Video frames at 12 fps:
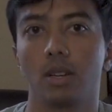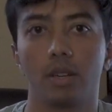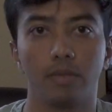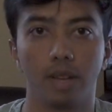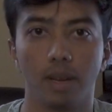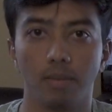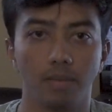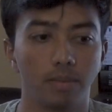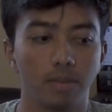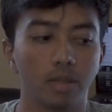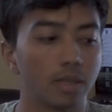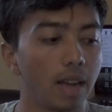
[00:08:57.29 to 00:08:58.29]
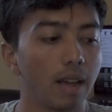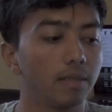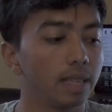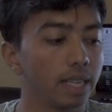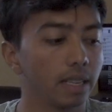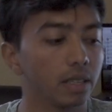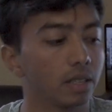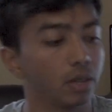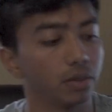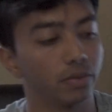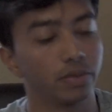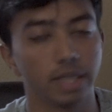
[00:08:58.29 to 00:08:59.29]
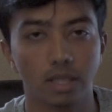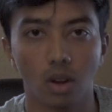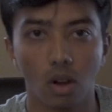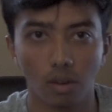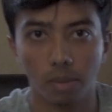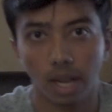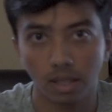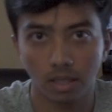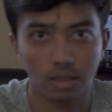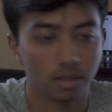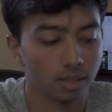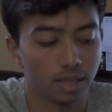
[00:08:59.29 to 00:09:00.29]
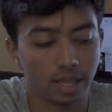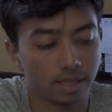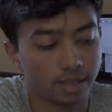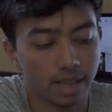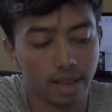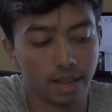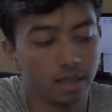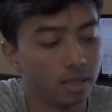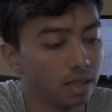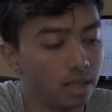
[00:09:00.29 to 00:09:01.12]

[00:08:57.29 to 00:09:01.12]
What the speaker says: or if I'm traveling to fit all my other, like say,